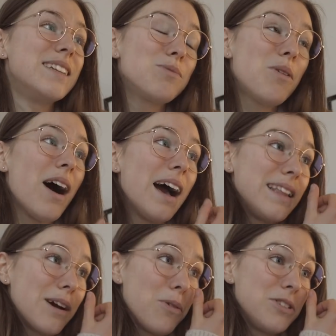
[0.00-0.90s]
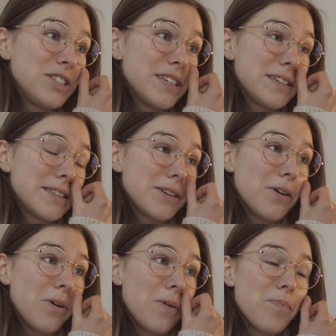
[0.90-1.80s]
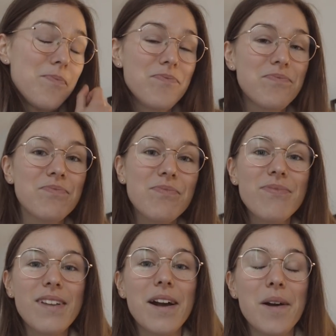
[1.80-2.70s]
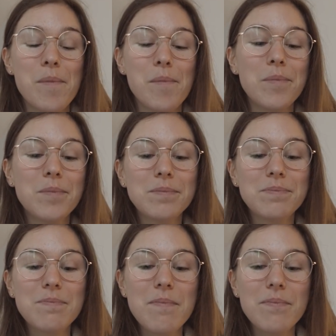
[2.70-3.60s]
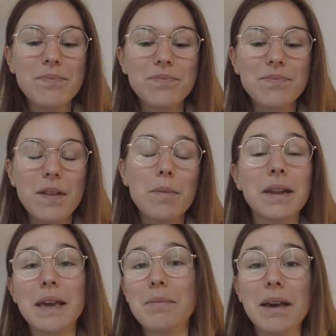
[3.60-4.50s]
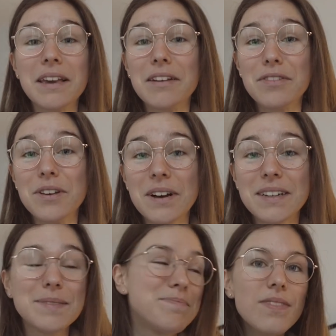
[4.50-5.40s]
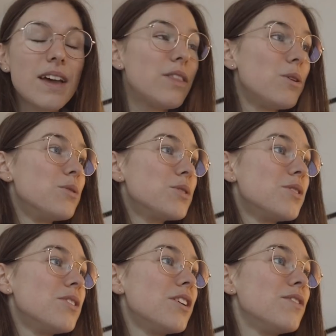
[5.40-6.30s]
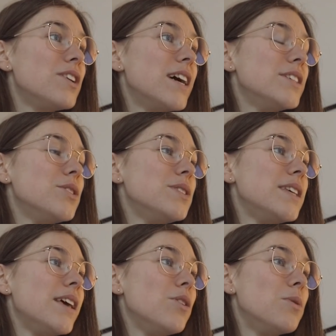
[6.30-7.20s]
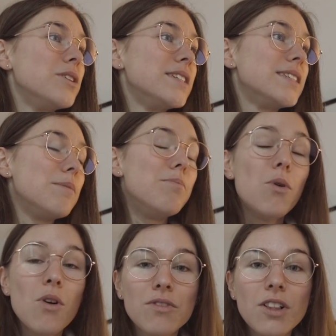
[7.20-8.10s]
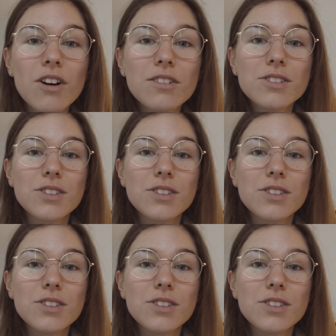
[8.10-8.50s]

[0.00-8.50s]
it's what I like watching, so um, I'm gonna keep making it for you guys. There were also a lot of you guys who said that you wanted to see more vlogs,